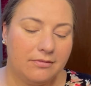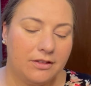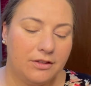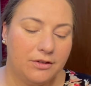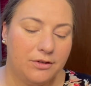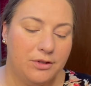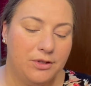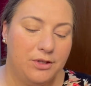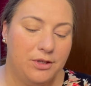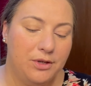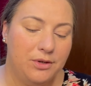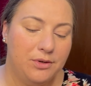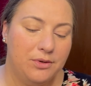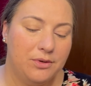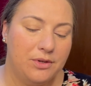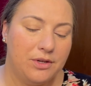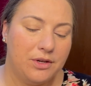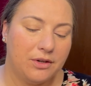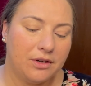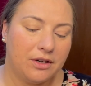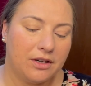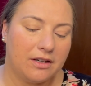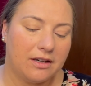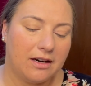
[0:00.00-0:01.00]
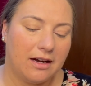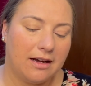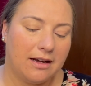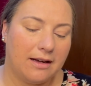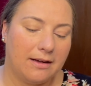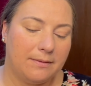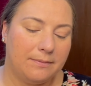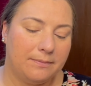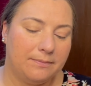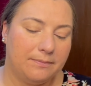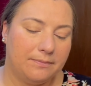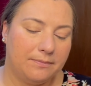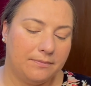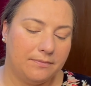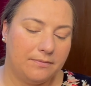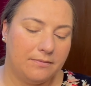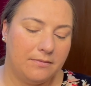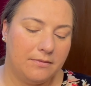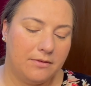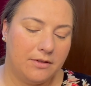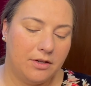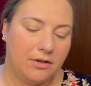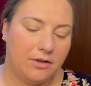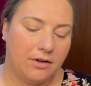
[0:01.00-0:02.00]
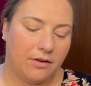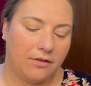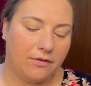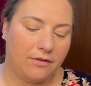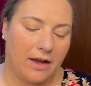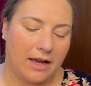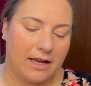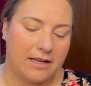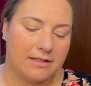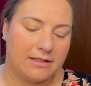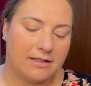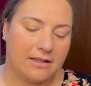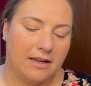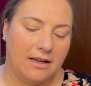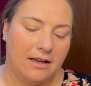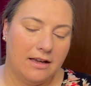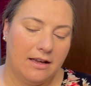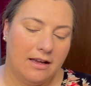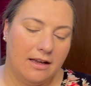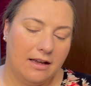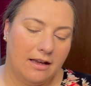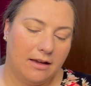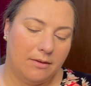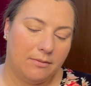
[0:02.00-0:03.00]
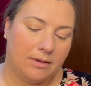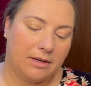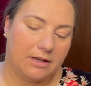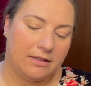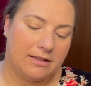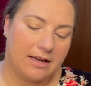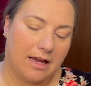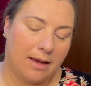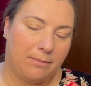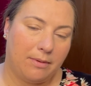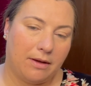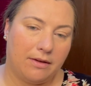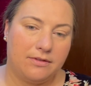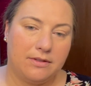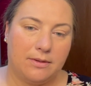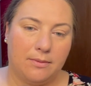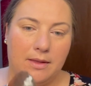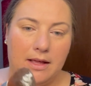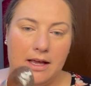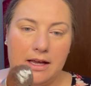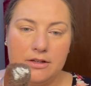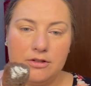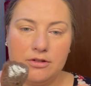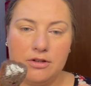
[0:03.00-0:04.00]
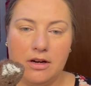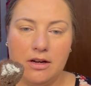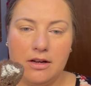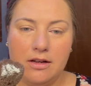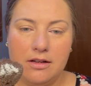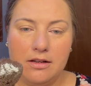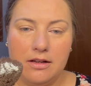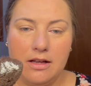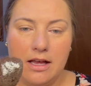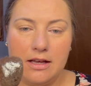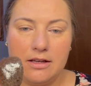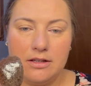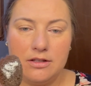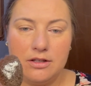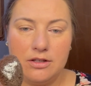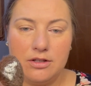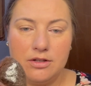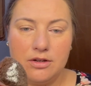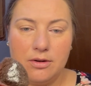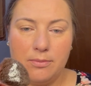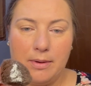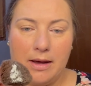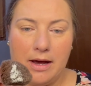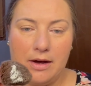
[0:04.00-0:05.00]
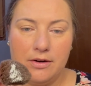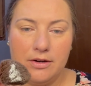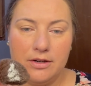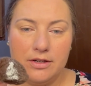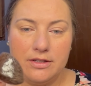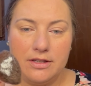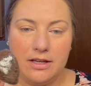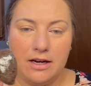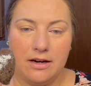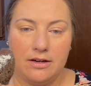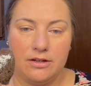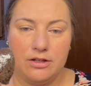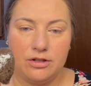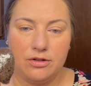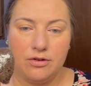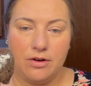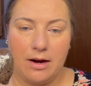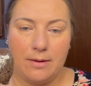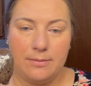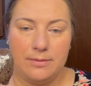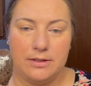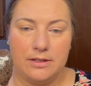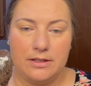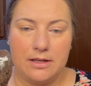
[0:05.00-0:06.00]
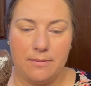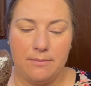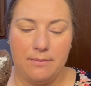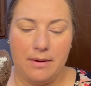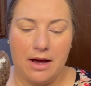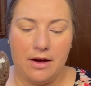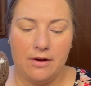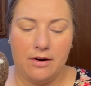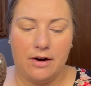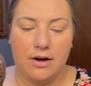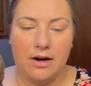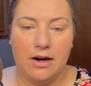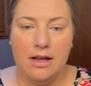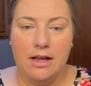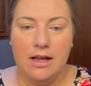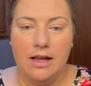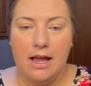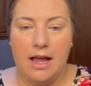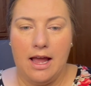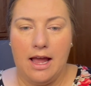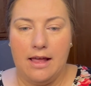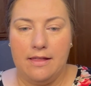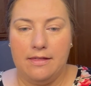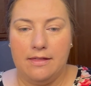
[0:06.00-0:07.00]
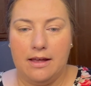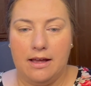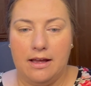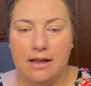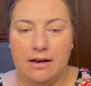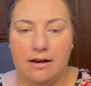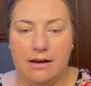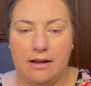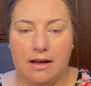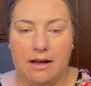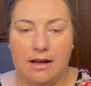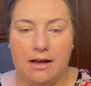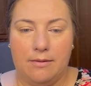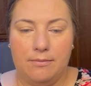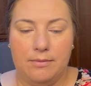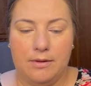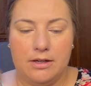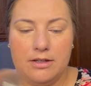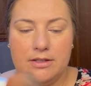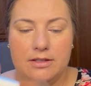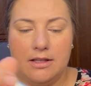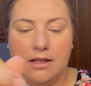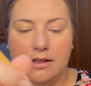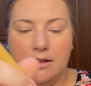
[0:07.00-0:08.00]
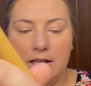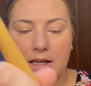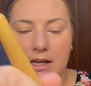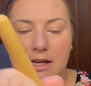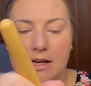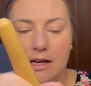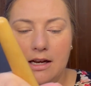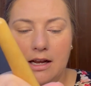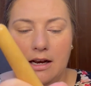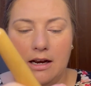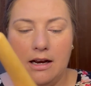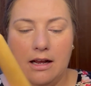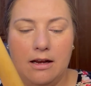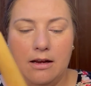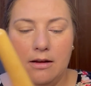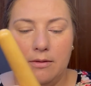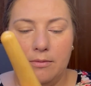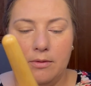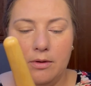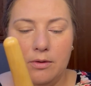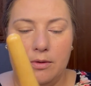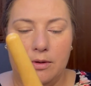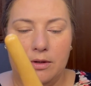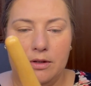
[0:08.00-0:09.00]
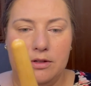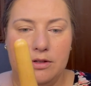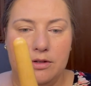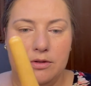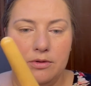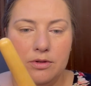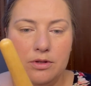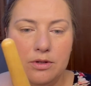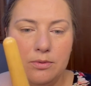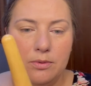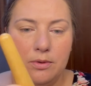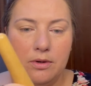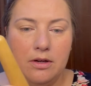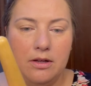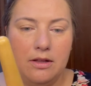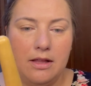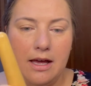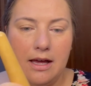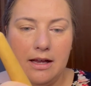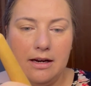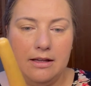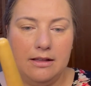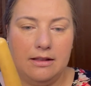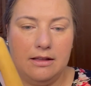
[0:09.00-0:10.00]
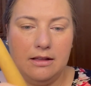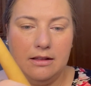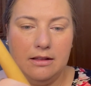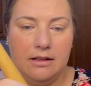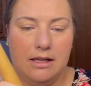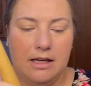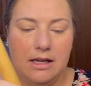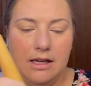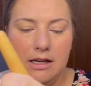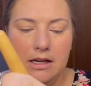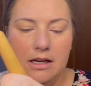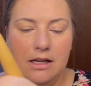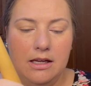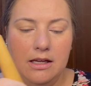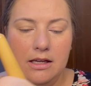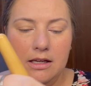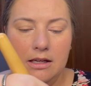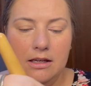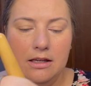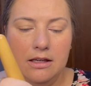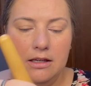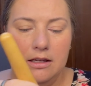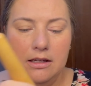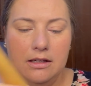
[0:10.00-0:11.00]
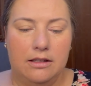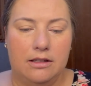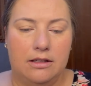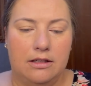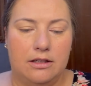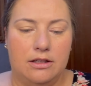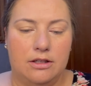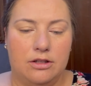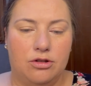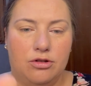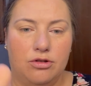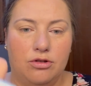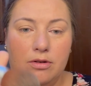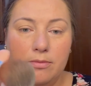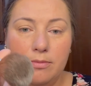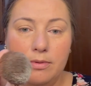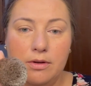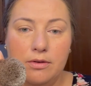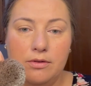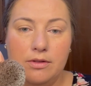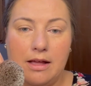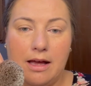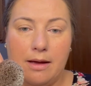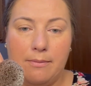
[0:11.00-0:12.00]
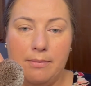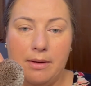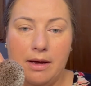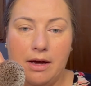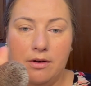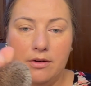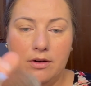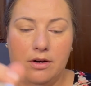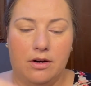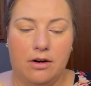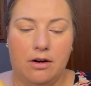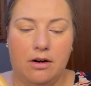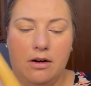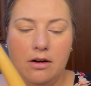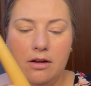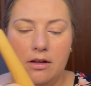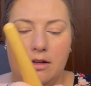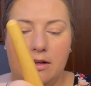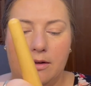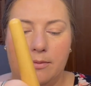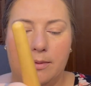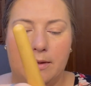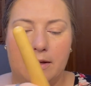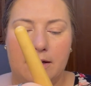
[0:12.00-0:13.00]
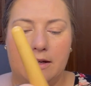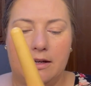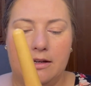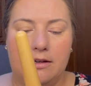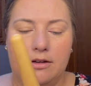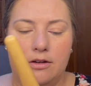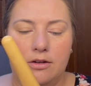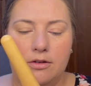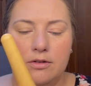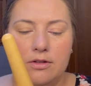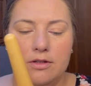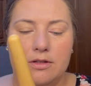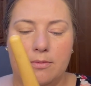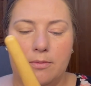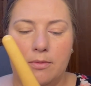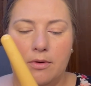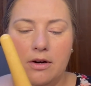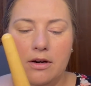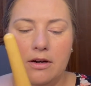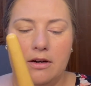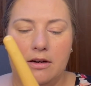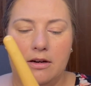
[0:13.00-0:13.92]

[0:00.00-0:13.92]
to your face. I'm going to tap off some of the extra powders there. I just grabbed some powder, and then there's the lid, and I am going to swirl that in the lid to distribute that powder. Oh, I need to do it some more.